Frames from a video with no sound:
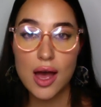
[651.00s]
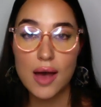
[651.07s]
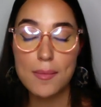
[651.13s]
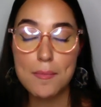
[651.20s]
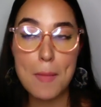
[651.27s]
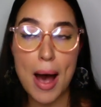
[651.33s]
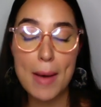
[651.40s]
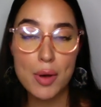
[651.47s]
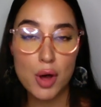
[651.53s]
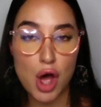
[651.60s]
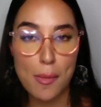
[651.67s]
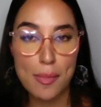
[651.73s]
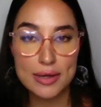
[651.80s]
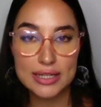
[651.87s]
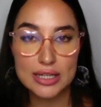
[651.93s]
My
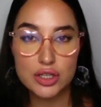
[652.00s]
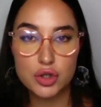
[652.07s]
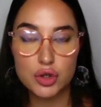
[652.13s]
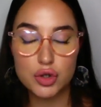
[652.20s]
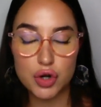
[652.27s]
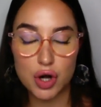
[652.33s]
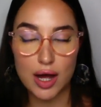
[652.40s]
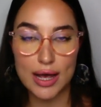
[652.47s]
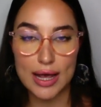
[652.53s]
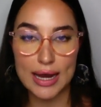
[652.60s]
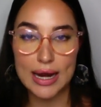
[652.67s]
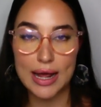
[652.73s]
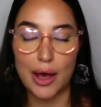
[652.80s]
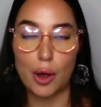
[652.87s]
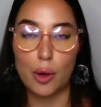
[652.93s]
purpose is to try
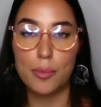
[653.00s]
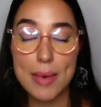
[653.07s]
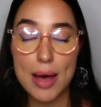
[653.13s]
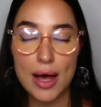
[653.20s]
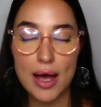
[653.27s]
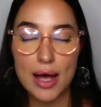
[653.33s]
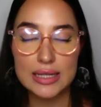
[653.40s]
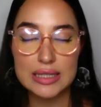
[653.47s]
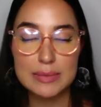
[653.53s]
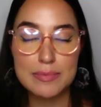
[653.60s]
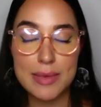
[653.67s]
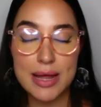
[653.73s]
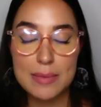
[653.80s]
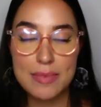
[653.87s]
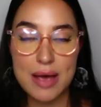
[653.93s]
and help as
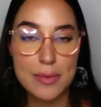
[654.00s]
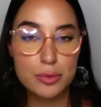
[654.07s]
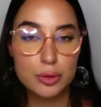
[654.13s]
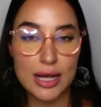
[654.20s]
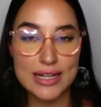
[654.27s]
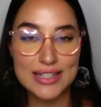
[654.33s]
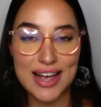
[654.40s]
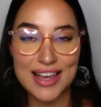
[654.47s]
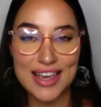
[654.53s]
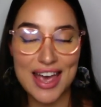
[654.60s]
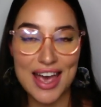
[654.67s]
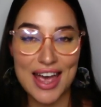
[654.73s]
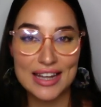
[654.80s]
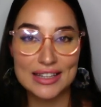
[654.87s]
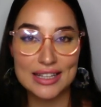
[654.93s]
many people as I
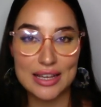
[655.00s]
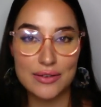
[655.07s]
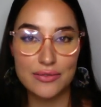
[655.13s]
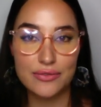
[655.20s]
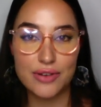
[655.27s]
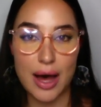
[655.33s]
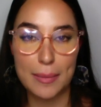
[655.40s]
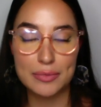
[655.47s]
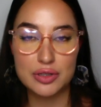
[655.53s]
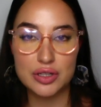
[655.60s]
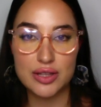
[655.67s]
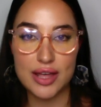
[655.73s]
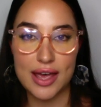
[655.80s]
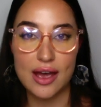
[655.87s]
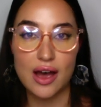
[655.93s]
can live up to
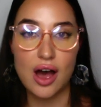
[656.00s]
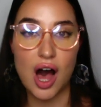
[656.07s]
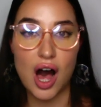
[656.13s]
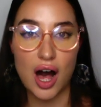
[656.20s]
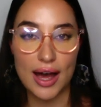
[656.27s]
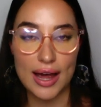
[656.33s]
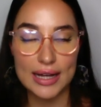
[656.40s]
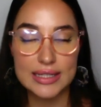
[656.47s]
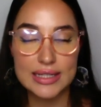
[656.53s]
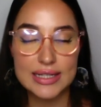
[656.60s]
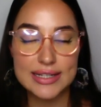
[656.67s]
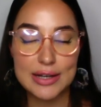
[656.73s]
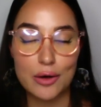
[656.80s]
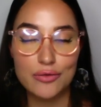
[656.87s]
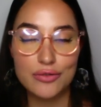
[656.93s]
their highest
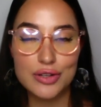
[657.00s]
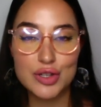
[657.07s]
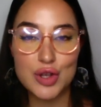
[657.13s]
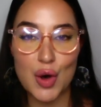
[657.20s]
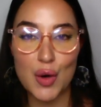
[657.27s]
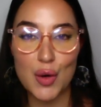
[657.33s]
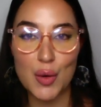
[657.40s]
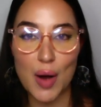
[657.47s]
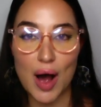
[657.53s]
self. So